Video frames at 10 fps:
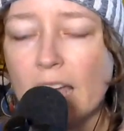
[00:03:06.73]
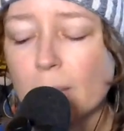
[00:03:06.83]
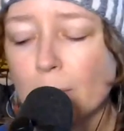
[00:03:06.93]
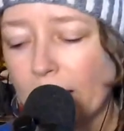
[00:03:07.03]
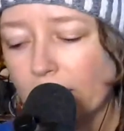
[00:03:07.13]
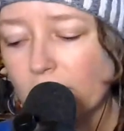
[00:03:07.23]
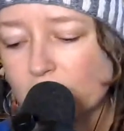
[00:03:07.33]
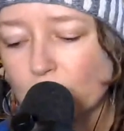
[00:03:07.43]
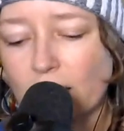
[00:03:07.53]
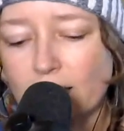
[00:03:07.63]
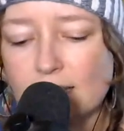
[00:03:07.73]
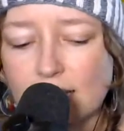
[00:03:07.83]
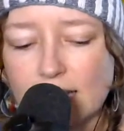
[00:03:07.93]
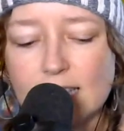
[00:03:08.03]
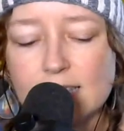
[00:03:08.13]
The parents of one of these
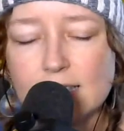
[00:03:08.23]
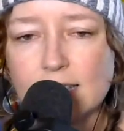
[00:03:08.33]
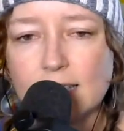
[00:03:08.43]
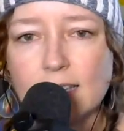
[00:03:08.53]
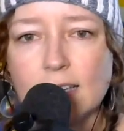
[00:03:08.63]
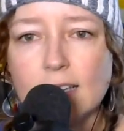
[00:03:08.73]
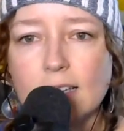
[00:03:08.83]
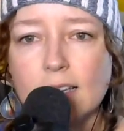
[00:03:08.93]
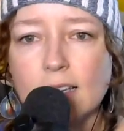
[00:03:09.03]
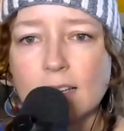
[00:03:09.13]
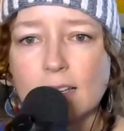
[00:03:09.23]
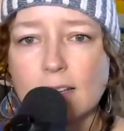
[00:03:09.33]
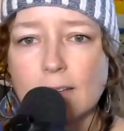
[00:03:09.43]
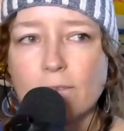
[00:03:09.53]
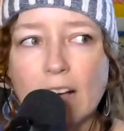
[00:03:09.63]
kids
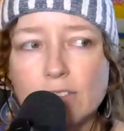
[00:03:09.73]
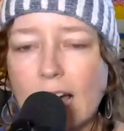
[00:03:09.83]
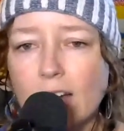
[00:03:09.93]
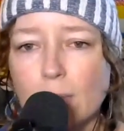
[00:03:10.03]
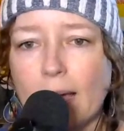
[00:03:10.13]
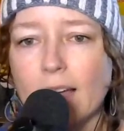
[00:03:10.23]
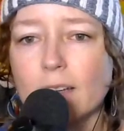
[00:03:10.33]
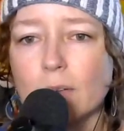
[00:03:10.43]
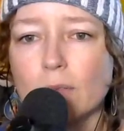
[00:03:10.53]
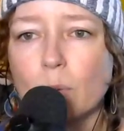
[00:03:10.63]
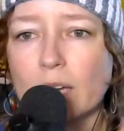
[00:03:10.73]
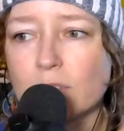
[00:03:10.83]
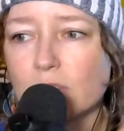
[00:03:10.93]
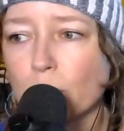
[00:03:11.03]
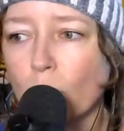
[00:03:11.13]
found out about it when it
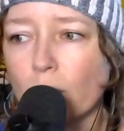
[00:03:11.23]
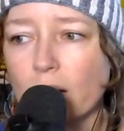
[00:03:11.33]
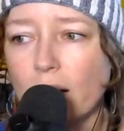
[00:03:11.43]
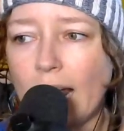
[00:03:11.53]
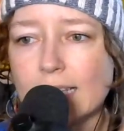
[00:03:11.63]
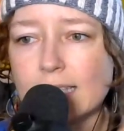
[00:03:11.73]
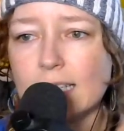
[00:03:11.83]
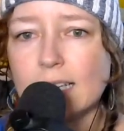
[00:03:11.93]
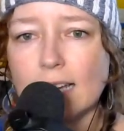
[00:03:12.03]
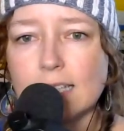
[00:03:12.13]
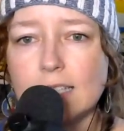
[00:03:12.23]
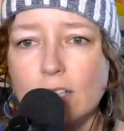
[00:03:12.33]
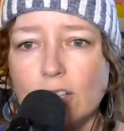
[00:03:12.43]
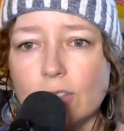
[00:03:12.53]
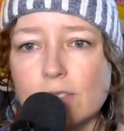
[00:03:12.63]
was reported on 1819
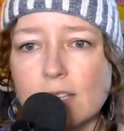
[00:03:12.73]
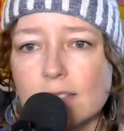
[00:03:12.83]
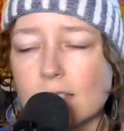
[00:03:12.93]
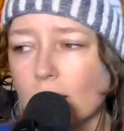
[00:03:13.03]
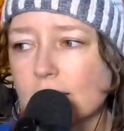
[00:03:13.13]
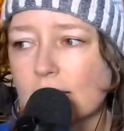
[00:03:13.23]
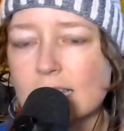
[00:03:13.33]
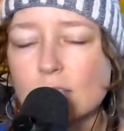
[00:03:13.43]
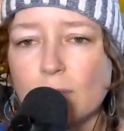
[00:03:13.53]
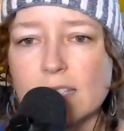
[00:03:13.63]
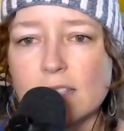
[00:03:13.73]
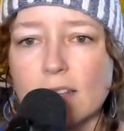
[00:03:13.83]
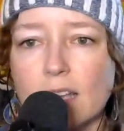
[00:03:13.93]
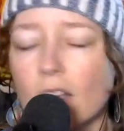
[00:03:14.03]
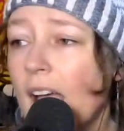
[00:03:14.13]
News and saw his kid's face
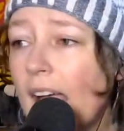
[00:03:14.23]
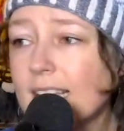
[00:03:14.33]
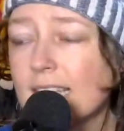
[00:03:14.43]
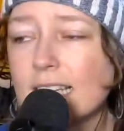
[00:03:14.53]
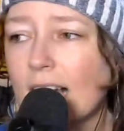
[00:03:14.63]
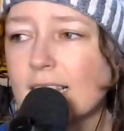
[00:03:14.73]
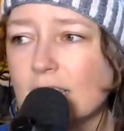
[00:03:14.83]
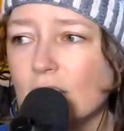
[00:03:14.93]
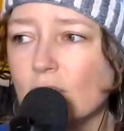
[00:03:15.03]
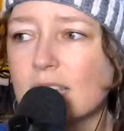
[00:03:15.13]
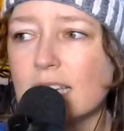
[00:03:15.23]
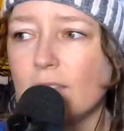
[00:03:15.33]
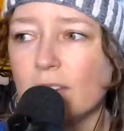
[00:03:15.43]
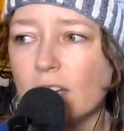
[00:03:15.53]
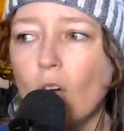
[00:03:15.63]
on there. 1819 News didn't
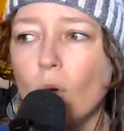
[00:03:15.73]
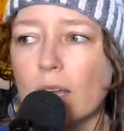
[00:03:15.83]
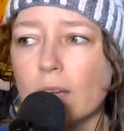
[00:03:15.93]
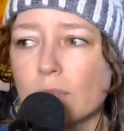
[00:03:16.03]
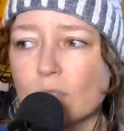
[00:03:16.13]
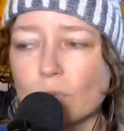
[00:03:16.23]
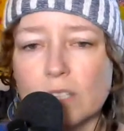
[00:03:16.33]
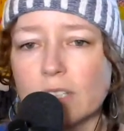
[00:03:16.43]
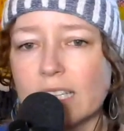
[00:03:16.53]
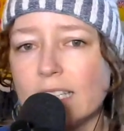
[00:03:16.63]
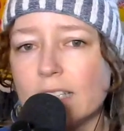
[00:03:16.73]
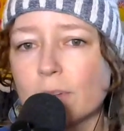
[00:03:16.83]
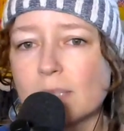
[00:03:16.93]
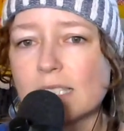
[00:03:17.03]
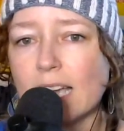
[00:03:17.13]
even know it was a real kid
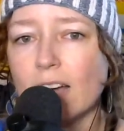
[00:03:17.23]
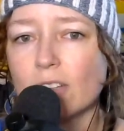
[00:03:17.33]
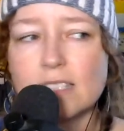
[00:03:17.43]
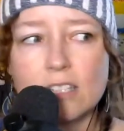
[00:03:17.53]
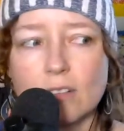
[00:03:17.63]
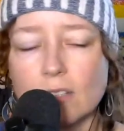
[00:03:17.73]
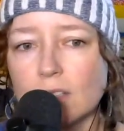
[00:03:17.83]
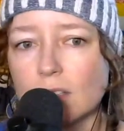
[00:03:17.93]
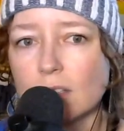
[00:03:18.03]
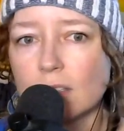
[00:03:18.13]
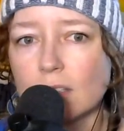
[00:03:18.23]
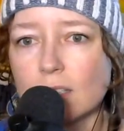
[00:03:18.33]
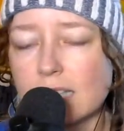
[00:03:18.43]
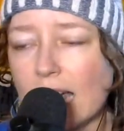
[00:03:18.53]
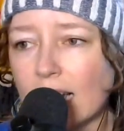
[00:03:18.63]
from his town until the
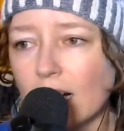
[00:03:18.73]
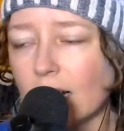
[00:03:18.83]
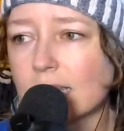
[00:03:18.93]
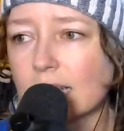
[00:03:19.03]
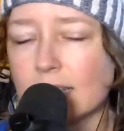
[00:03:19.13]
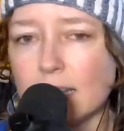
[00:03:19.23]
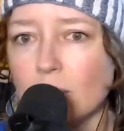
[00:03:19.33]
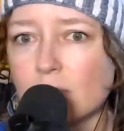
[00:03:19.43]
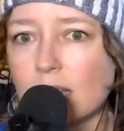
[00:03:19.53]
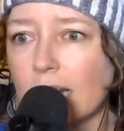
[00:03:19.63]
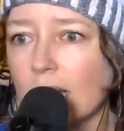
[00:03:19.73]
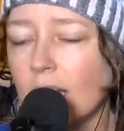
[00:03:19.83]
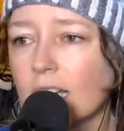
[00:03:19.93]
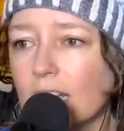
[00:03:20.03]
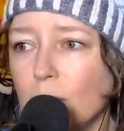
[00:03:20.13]
dad contacted them and was like,
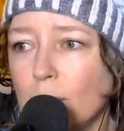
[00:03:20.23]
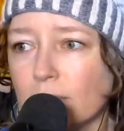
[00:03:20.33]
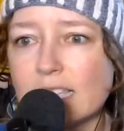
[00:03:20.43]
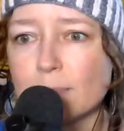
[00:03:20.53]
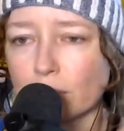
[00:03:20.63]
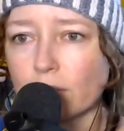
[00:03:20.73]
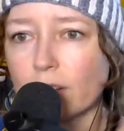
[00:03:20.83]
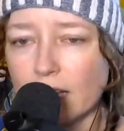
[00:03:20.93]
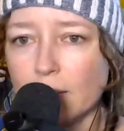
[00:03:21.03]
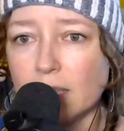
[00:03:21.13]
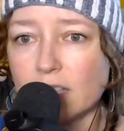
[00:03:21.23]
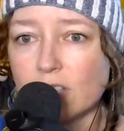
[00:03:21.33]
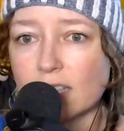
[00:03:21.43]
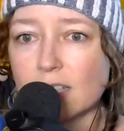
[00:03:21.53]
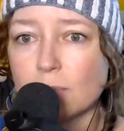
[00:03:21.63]
can you please blur the image?
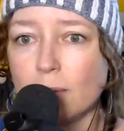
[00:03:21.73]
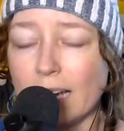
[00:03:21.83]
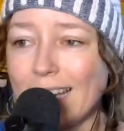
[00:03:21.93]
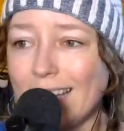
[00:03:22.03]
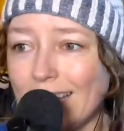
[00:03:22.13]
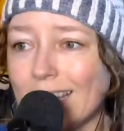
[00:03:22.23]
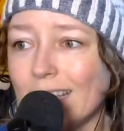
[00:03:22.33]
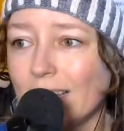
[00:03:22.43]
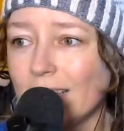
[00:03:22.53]
That's my kid.